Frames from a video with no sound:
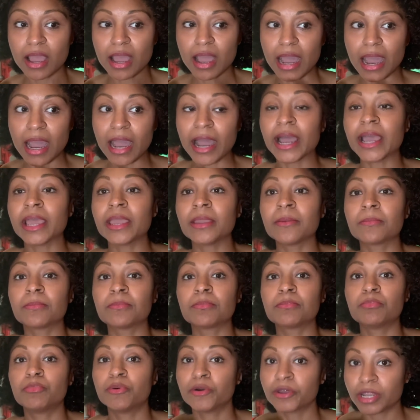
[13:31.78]
I
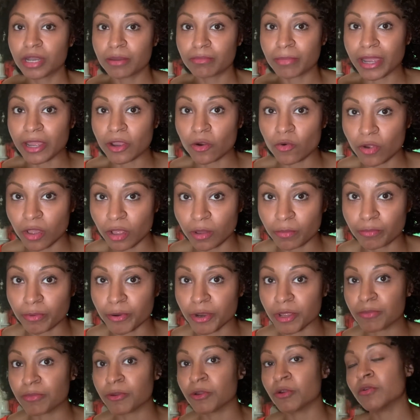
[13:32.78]
put in my oil
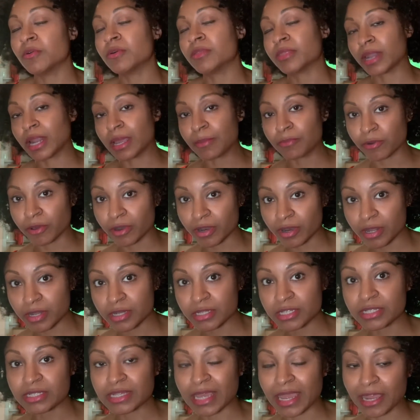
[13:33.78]
pre-poo and then I put in a
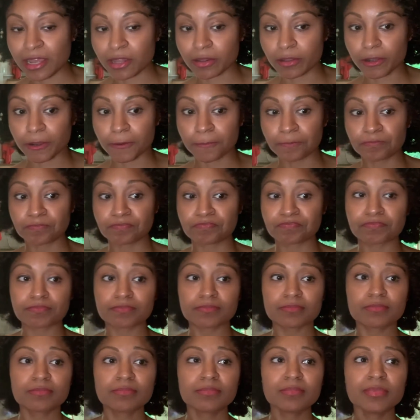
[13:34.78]
detangler
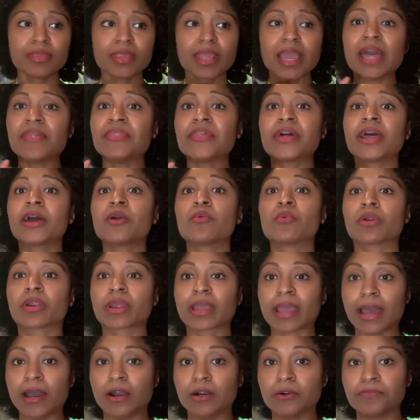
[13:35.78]
and then I work
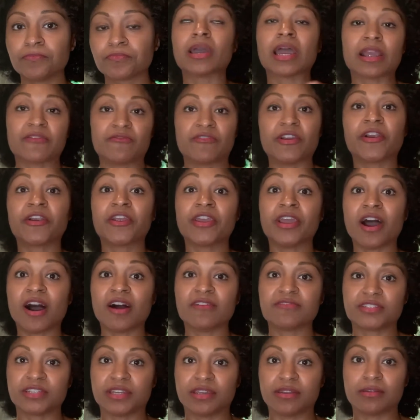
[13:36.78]
out. Very
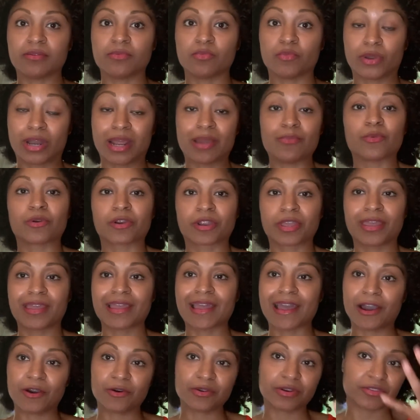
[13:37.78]
often when I'm working
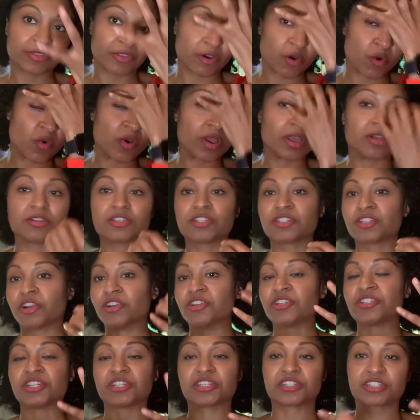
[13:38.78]
out, the oil
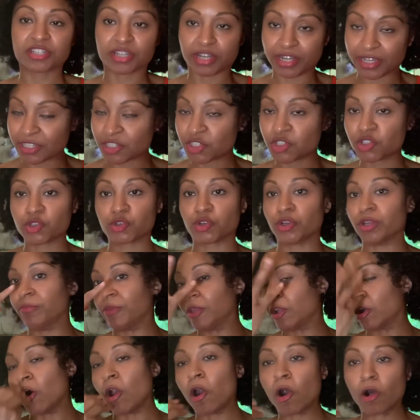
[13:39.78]
starts just like
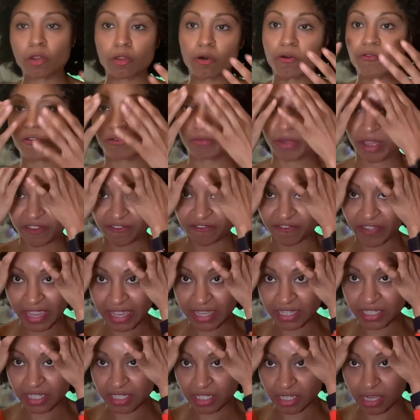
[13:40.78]
streaming all over my
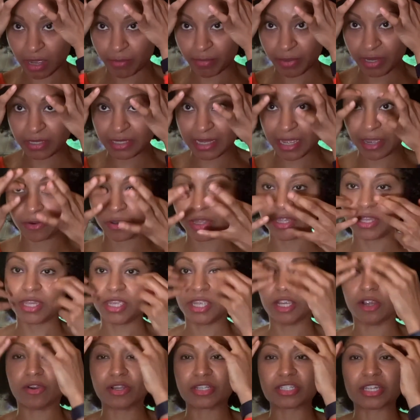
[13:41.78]
face. It's coming down
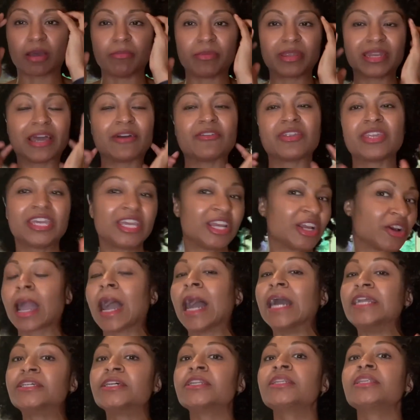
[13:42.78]
here, it's coming down here.
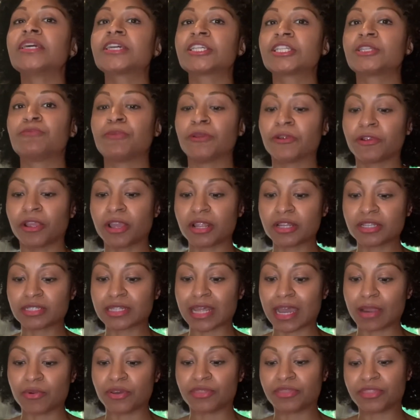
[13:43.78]
I didn't experience
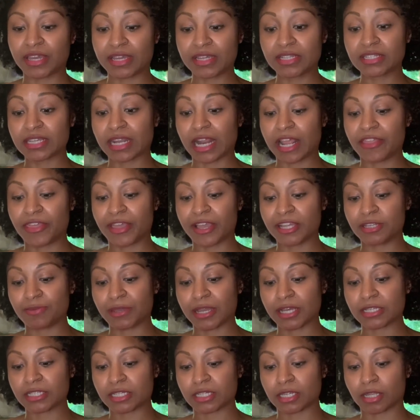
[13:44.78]
that with this, and I think it's
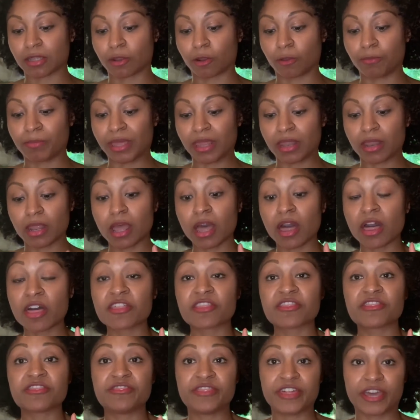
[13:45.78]
because it's a little bit
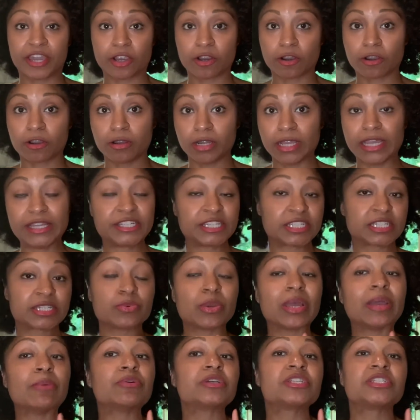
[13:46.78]
thicker.
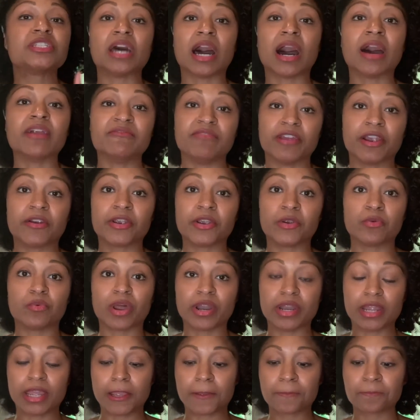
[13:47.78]
It was not very
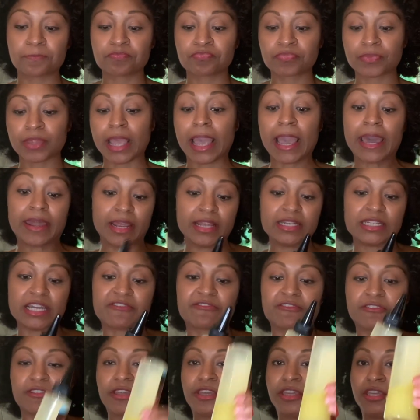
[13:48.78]
runny. And I
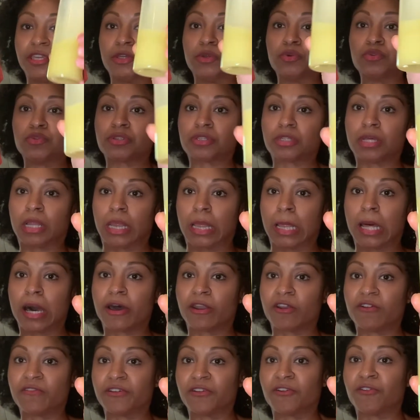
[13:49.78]
definitely used a lot
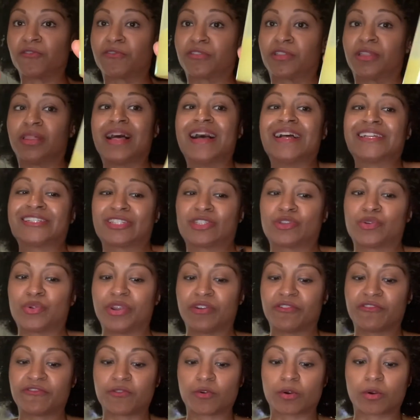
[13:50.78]
of it over the last 3
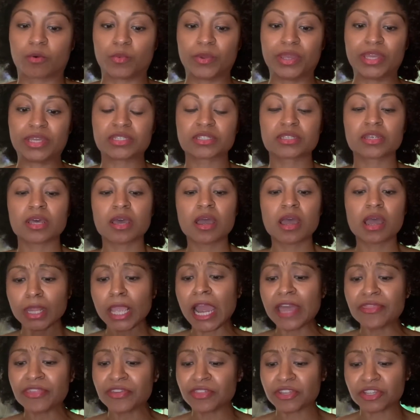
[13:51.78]
to 4 weeks.
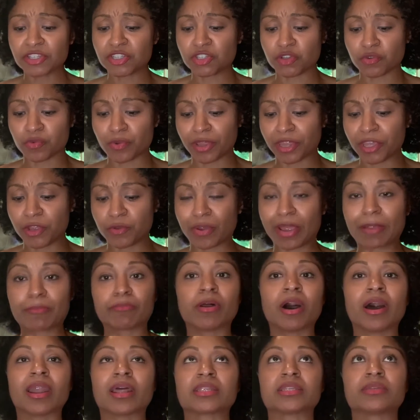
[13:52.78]
I think this is a really great
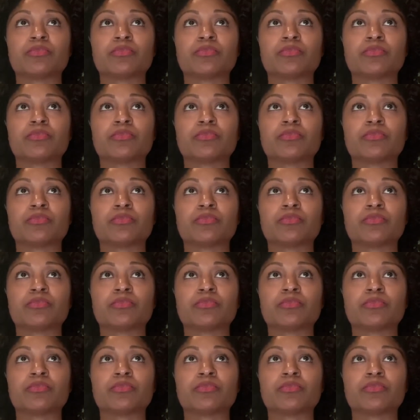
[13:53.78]
product.